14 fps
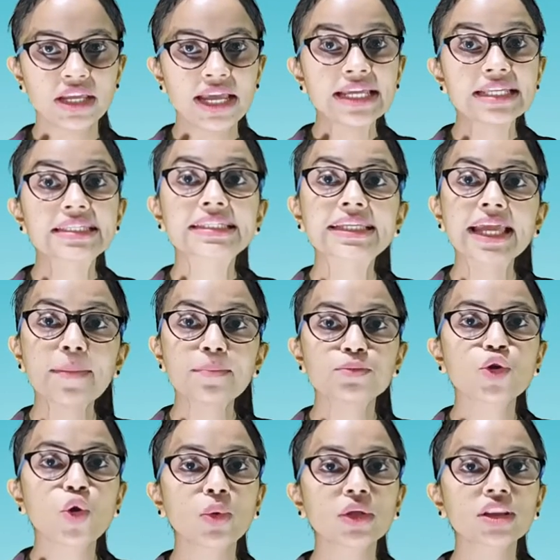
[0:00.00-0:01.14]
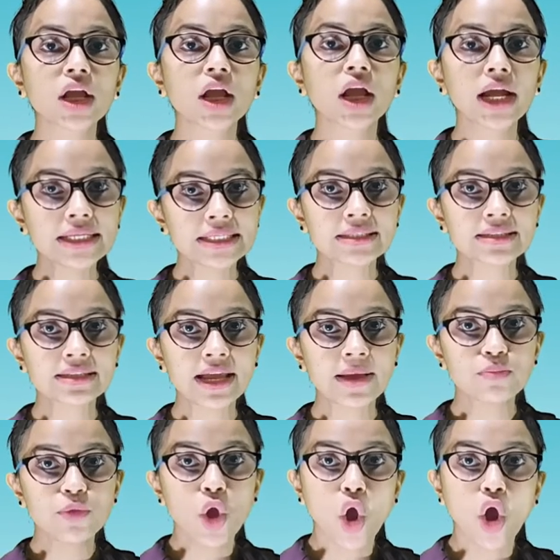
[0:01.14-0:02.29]
is kept over the cut
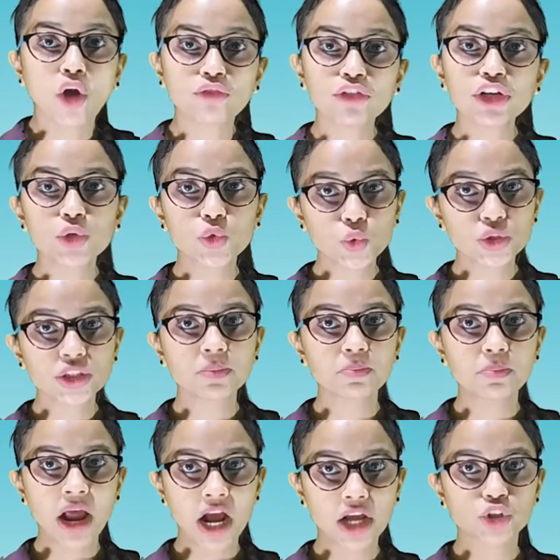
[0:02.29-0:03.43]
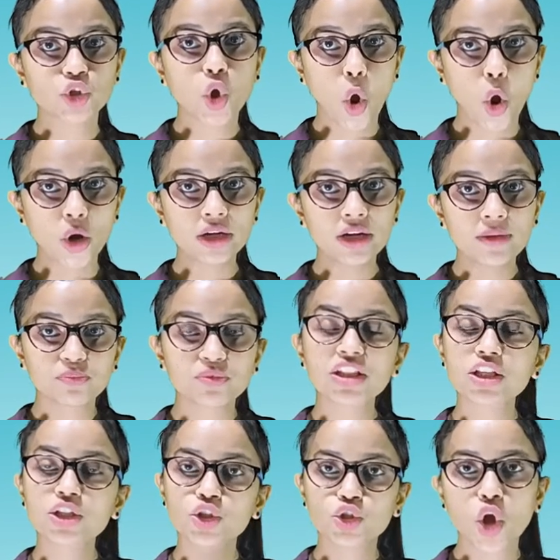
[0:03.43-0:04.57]
stem of a rooted plant called
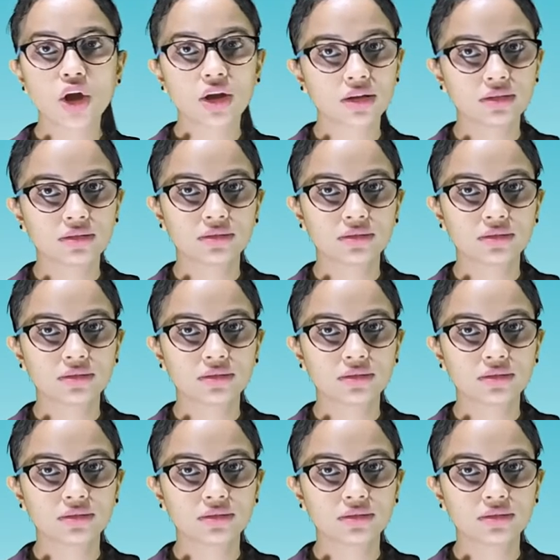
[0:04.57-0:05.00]
the stock.